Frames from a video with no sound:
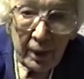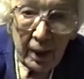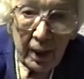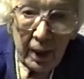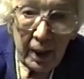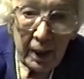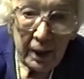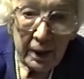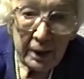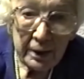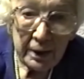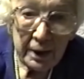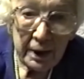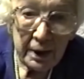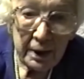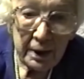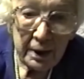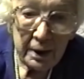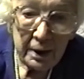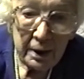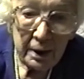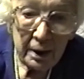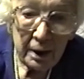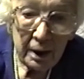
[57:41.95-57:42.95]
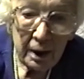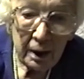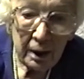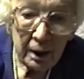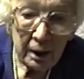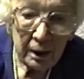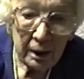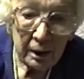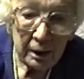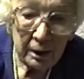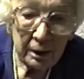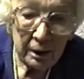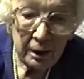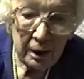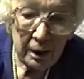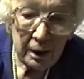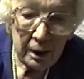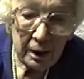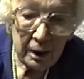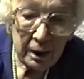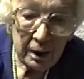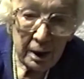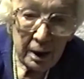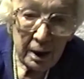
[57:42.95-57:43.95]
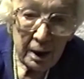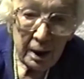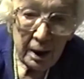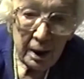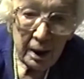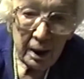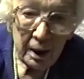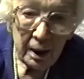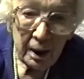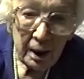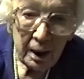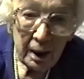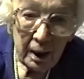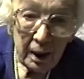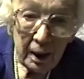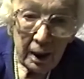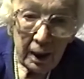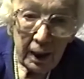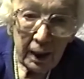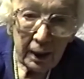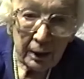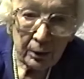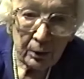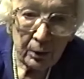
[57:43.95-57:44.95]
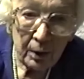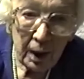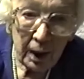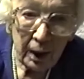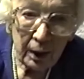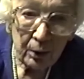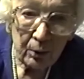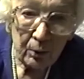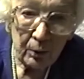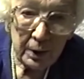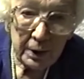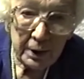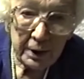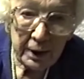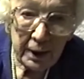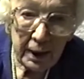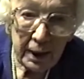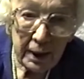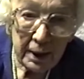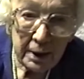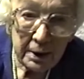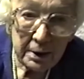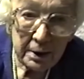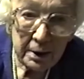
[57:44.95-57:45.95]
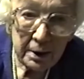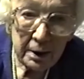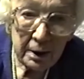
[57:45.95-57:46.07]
and then I quit that.